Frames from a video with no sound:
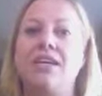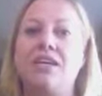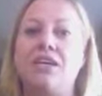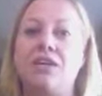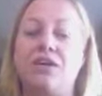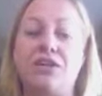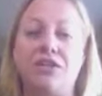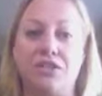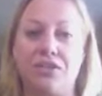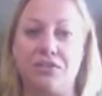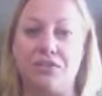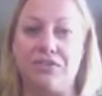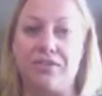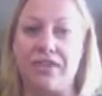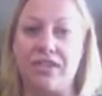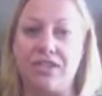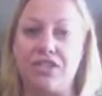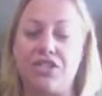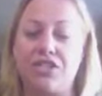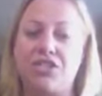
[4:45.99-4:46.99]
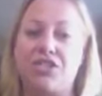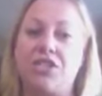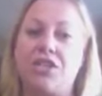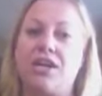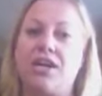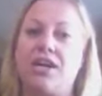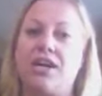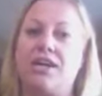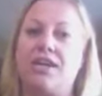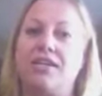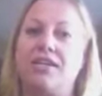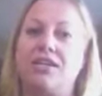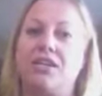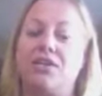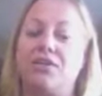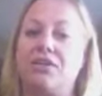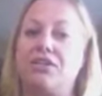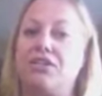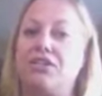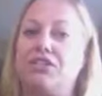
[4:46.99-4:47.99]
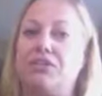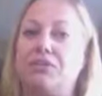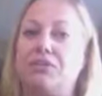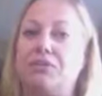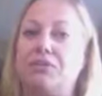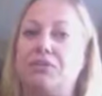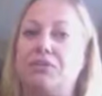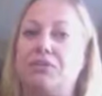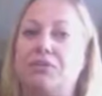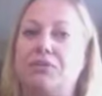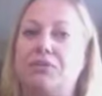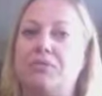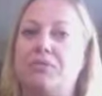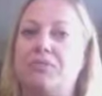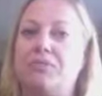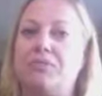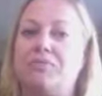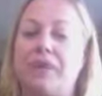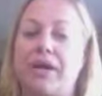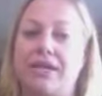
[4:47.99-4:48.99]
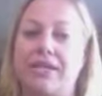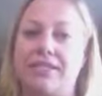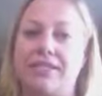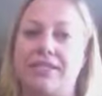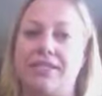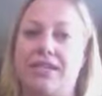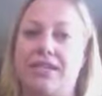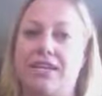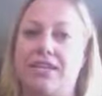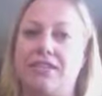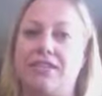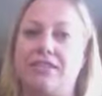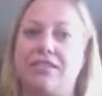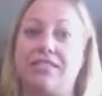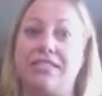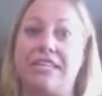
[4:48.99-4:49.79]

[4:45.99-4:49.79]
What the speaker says: You can do fish, you can do bison,